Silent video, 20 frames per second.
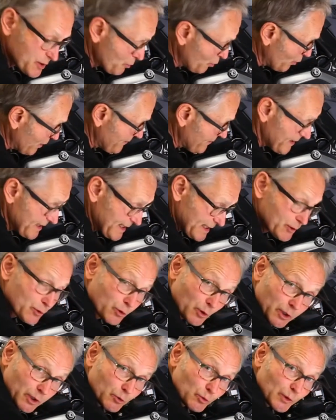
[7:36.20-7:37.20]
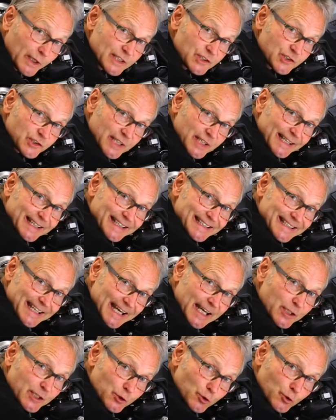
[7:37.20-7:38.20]
with the torque wrench set at
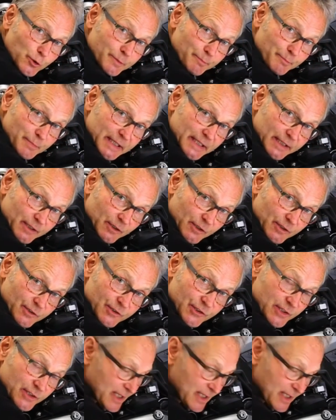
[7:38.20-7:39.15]
10 Newton meters